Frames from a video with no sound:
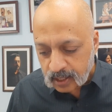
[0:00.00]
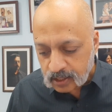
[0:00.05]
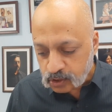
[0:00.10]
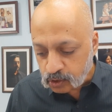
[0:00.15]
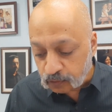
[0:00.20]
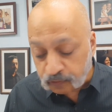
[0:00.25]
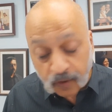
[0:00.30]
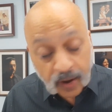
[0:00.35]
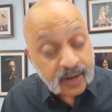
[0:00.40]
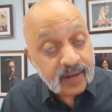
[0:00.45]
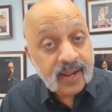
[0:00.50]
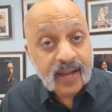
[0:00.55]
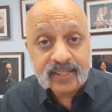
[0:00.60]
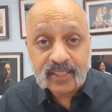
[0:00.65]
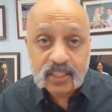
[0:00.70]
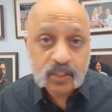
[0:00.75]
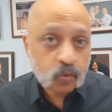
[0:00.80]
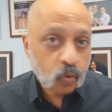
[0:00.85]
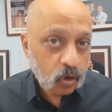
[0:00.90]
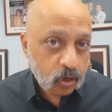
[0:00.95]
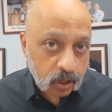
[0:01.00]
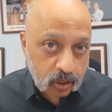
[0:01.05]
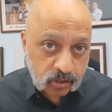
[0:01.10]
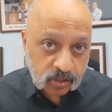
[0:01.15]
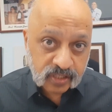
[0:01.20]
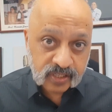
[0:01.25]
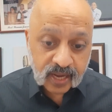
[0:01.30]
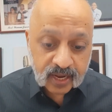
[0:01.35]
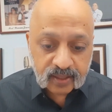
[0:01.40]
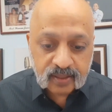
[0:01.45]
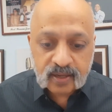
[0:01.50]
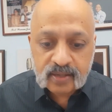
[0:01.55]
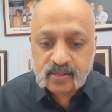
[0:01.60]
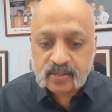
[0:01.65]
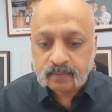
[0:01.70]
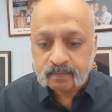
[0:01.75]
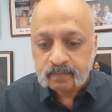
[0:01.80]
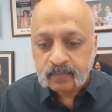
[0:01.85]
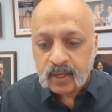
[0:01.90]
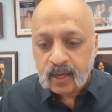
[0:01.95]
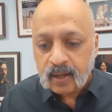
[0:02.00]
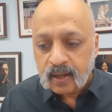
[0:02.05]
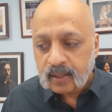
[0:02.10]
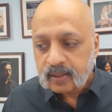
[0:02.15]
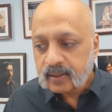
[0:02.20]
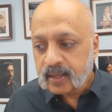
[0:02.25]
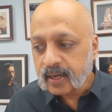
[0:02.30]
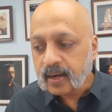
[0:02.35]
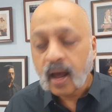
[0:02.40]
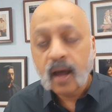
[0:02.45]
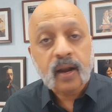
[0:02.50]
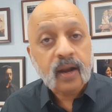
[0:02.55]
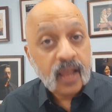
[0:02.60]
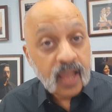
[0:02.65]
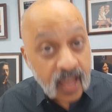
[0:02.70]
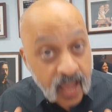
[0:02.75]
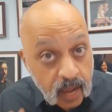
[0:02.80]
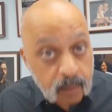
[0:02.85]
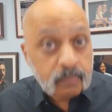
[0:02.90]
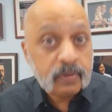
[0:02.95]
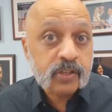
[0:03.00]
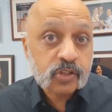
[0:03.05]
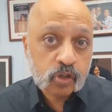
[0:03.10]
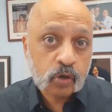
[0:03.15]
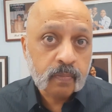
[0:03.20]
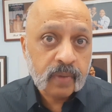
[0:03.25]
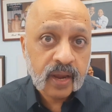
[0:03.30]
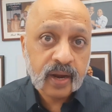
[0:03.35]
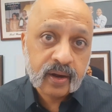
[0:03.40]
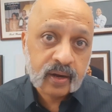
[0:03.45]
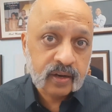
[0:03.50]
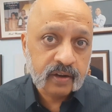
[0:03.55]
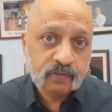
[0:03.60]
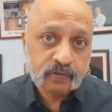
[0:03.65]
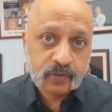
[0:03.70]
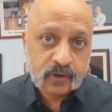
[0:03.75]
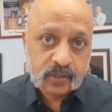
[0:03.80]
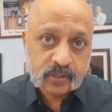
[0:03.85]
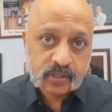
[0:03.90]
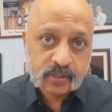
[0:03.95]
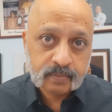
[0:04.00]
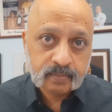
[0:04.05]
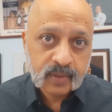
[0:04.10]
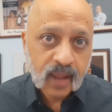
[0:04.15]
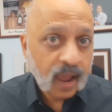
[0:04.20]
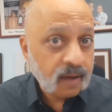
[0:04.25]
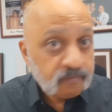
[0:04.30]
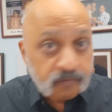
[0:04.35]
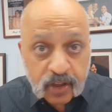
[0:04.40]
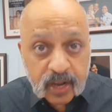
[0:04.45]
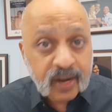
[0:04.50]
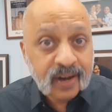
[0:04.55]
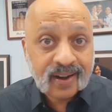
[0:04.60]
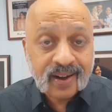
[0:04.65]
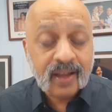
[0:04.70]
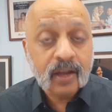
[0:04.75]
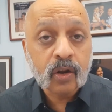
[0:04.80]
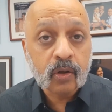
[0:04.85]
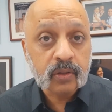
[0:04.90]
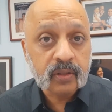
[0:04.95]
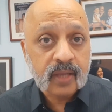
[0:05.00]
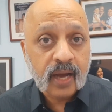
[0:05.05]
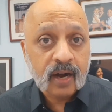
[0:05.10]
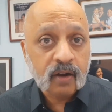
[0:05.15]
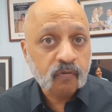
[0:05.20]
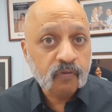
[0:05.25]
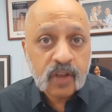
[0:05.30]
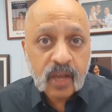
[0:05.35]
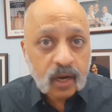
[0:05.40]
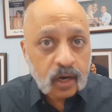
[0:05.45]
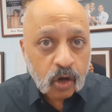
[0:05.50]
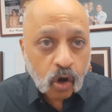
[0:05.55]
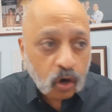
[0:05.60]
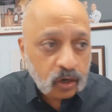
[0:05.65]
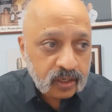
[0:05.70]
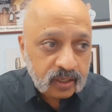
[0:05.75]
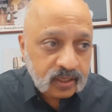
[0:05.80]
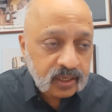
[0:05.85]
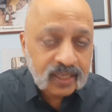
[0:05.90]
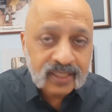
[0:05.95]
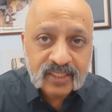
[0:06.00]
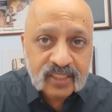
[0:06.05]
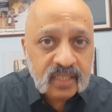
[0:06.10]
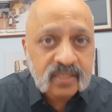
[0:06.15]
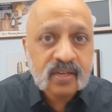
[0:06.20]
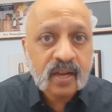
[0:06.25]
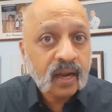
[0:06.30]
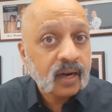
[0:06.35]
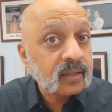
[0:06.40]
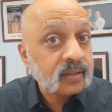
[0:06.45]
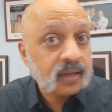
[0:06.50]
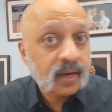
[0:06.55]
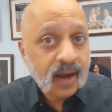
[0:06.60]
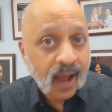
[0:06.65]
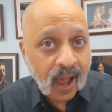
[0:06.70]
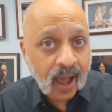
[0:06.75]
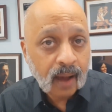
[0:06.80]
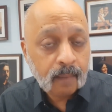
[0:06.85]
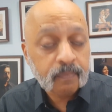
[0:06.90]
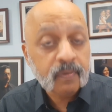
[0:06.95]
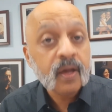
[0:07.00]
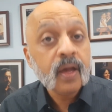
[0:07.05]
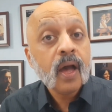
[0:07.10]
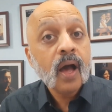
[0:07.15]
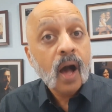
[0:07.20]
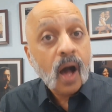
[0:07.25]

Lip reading: So finally, I just wanted to say this, that our aim is to make a difference. I'm very clear on that. We are not here just another app.